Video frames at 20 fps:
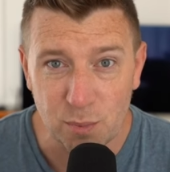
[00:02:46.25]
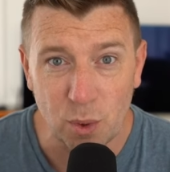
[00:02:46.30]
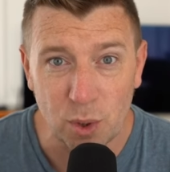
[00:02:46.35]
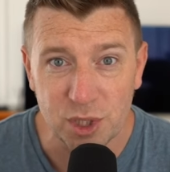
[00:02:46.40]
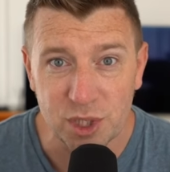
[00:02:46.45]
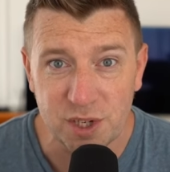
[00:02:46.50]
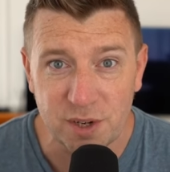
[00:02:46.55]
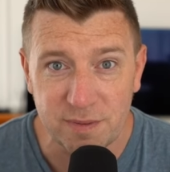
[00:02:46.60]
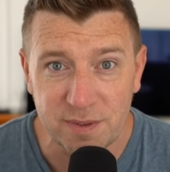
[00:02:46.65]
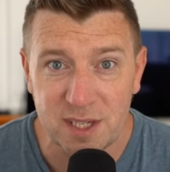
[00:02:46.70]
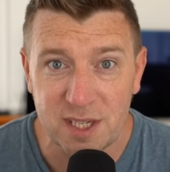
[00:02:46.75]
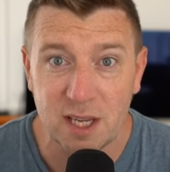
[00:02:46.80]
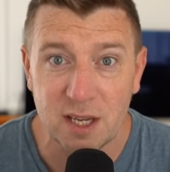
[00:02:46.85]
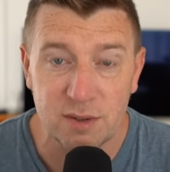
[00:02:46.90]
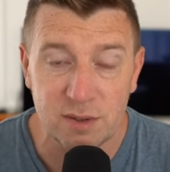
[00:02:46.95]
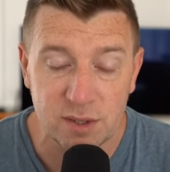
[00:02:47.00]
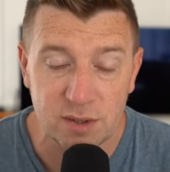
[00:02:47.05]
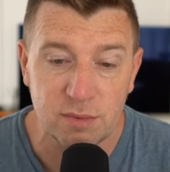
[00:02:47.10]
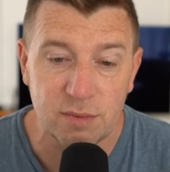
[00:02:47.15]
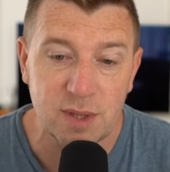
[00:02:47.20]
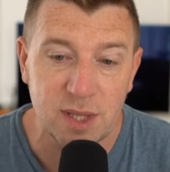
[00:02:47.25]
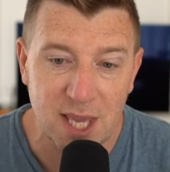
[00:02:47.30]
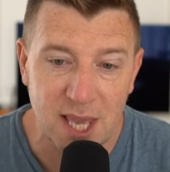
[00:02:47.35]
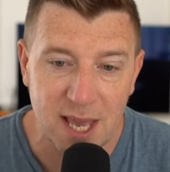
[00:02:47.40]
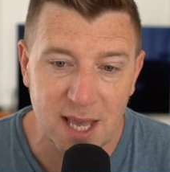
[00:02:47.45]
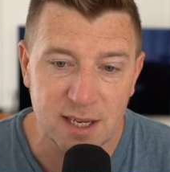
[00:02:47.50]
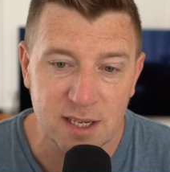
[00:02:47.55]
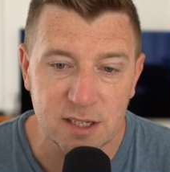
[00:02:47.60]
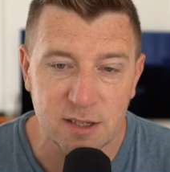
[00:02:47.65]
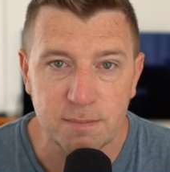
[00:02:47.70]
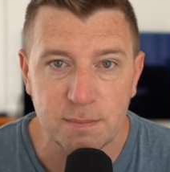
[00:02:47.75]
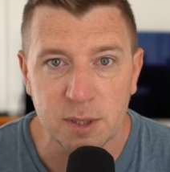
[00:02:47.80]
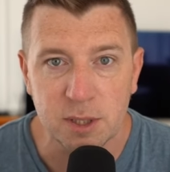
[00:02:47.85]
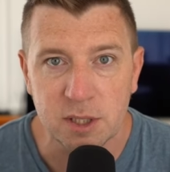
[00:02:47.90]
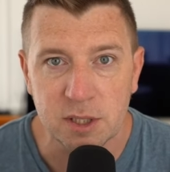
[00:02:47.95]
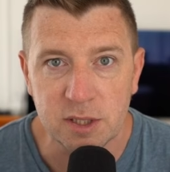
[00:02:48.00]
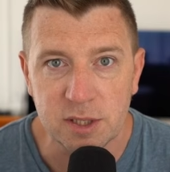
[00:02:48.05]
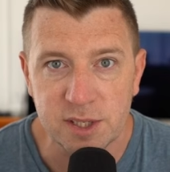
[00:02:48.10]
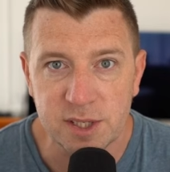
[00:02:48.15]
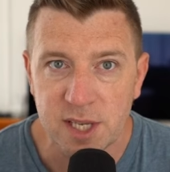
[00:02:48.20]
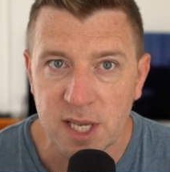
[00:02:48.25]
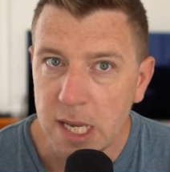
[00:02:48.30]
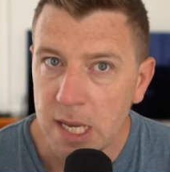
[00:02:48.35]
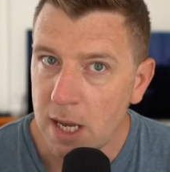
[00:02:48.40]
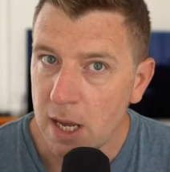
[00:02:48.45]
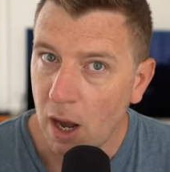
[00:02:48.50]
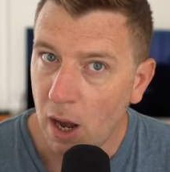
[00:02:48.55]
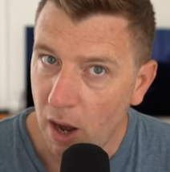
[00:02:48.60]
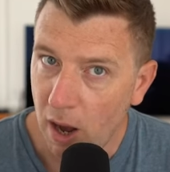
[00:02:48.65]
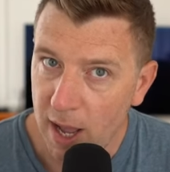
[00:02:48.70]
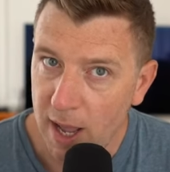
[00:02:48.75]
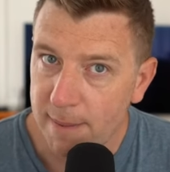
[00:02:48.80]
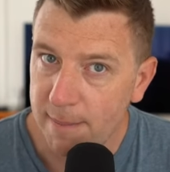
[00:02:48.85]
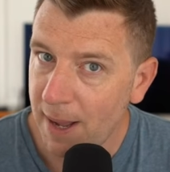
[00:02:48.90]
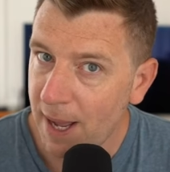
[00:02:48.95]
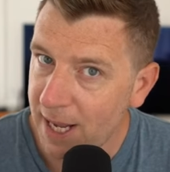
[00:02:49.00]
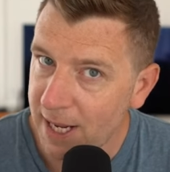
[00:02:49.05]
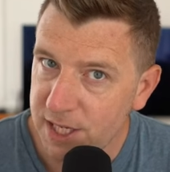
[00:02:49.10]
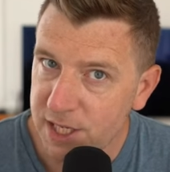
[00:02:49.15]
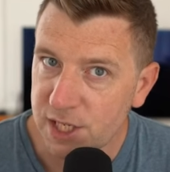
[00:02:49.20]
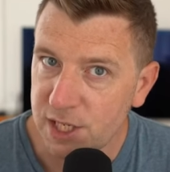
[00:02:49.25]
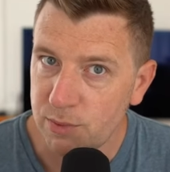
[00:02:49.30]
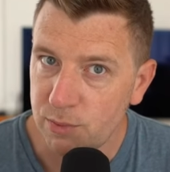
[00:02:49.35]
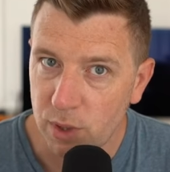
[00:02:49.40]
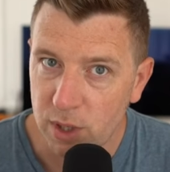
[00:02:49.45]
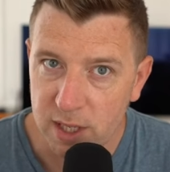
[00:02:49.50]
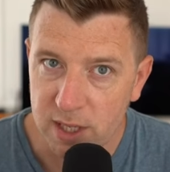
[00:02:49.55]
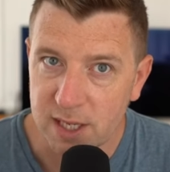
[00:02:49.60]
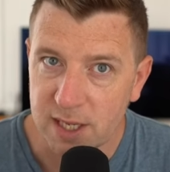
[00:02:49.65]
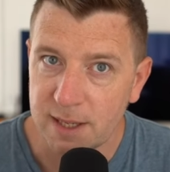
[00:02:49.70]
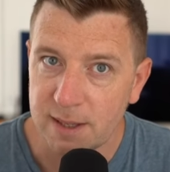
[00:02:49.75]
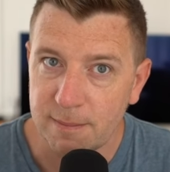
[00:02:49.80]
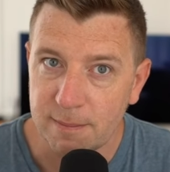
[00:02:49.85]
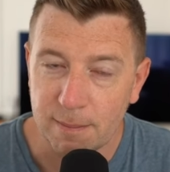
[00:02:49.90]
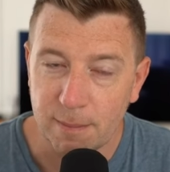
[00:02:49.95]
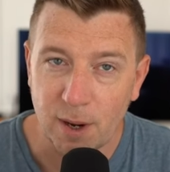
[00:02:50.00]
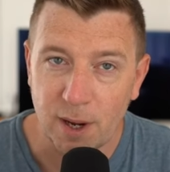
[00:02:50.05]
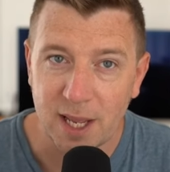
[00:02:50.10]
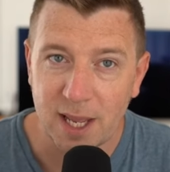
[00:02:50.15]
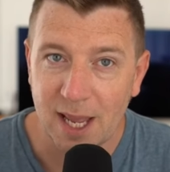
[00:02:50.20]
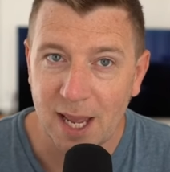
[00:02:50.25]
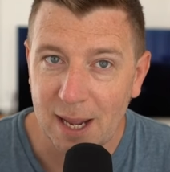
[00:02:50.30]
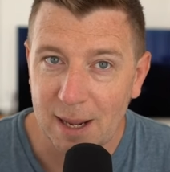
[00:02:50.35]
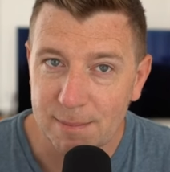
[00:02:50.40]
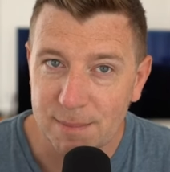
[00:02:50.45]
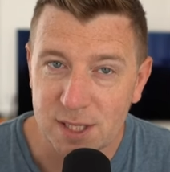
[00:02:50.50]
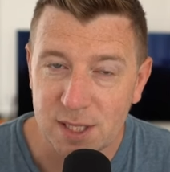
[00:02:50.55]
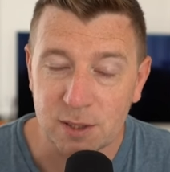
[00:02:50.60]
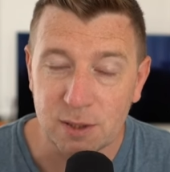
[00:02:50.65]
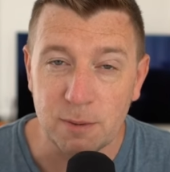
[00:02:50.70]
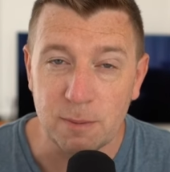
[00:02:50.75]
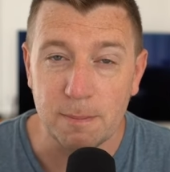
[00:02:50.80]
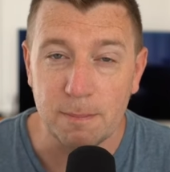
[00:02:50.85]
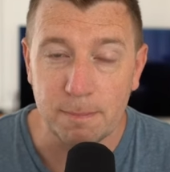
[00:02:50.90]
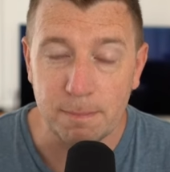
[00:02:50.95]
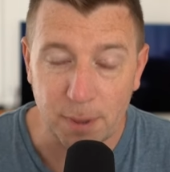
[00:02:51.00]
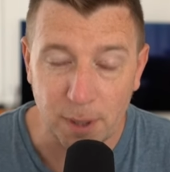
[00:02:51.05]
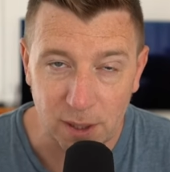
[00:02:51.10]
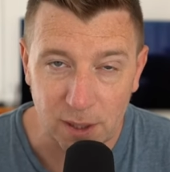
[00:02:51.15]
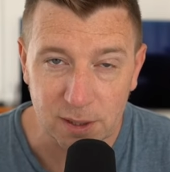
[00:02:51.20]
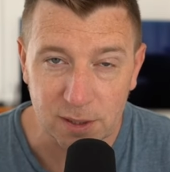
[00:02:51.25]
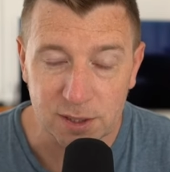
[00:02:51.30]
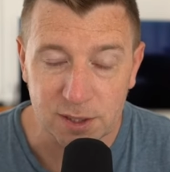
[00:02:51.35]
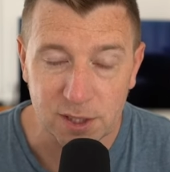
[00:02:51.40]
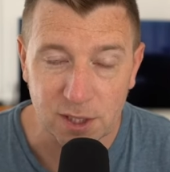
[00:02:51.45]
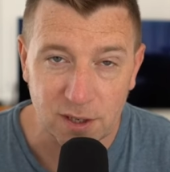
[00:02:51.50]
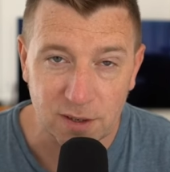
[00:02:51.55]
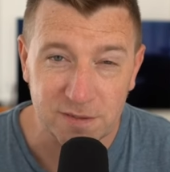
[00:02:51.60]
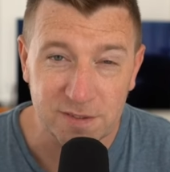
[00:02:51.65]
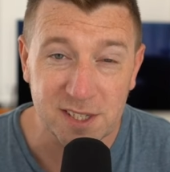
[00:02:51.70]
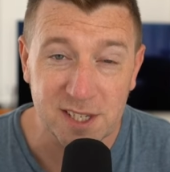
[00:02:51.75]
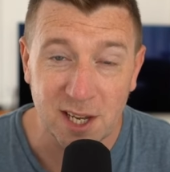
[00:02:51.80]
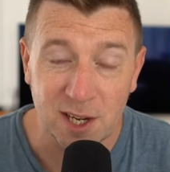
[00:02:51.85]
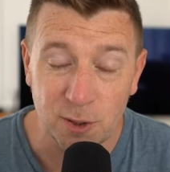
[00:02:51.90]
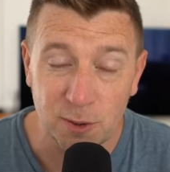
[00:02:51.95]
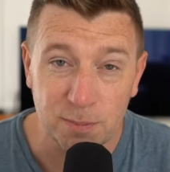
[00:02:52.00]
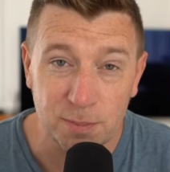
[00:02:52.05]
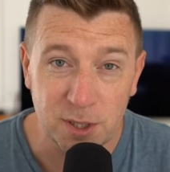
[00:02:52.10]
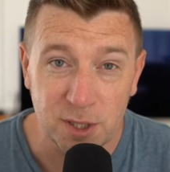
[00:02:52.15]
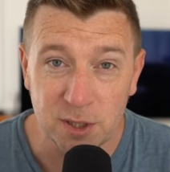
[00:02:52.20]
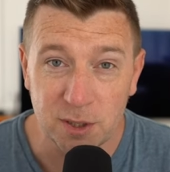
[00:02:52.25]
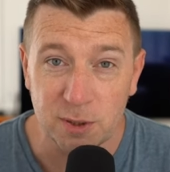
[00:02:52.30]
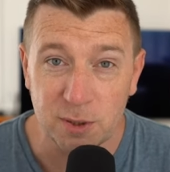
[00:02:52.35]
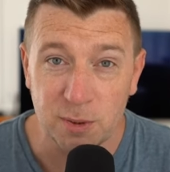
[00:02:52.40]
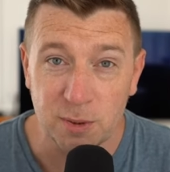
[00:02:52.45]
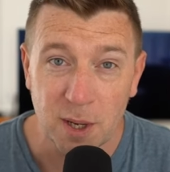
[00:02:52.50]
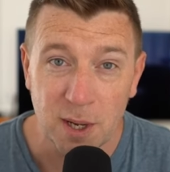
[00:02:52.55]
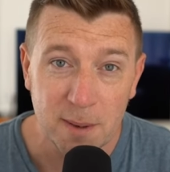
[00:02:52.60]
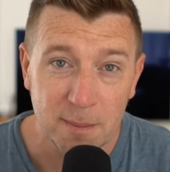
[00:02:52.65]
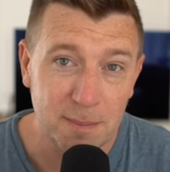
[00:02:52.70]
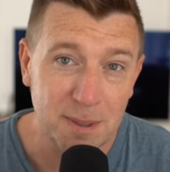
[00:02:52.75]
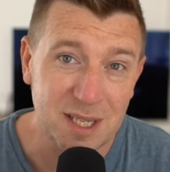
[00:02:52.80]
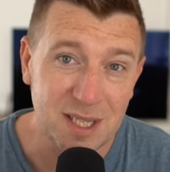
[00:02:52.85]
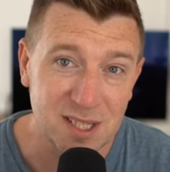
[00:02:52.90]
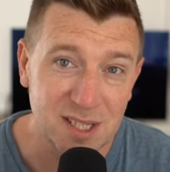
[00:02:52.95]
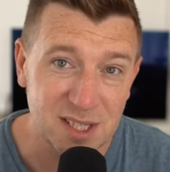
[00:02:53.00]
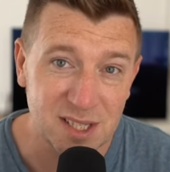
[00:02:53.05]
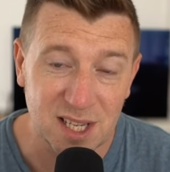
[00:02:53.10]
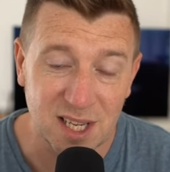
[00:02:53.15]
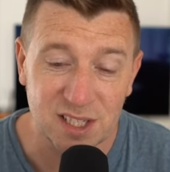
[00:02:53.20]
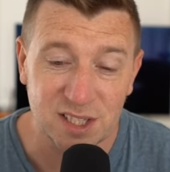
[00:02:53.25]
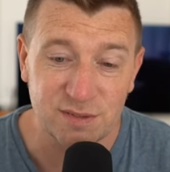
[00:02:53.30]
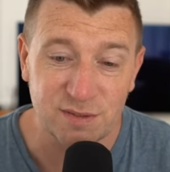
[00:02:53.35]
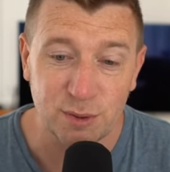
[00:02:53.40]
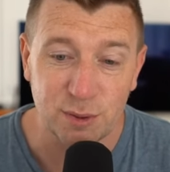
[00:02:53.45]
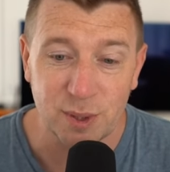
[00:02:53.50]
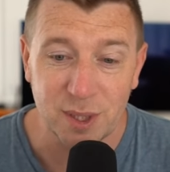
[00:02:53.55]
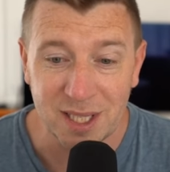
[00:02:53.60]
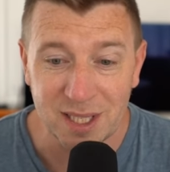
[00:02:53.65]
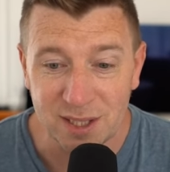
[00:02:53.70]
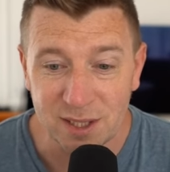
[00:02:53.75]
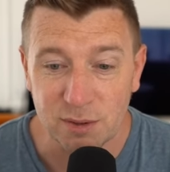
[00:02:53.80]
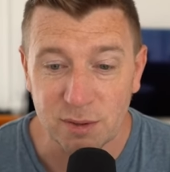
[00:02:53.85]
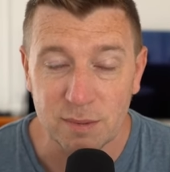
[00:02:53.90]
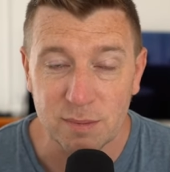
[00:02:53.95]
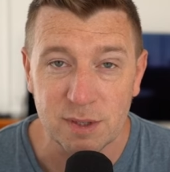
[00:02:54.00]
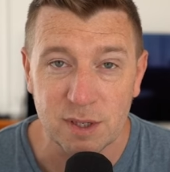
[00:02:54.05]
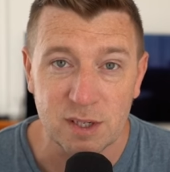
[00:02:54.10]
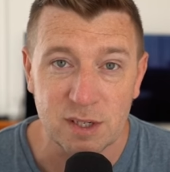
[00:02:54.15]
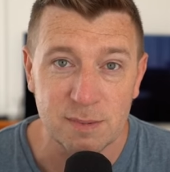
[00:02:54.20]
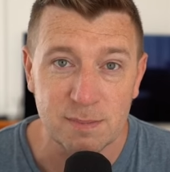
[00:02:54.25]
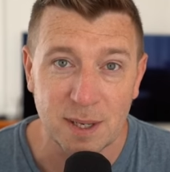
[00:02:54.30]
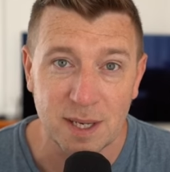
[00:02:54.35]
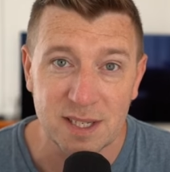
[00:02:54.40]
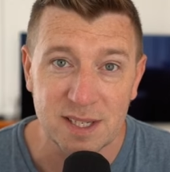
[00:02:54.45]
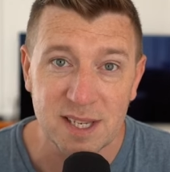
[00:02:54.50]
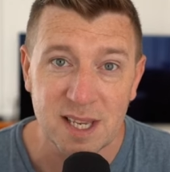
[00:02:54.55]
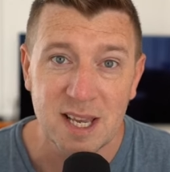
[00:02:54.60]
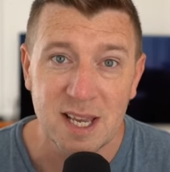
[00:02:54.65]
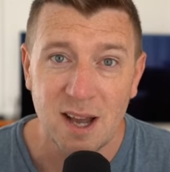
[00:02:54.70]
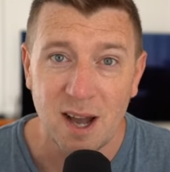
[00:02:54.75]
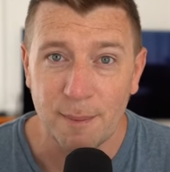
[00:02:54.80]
Watch the video till the end because I am actually working my absolute bollocks off to help you be successful in the crypto space.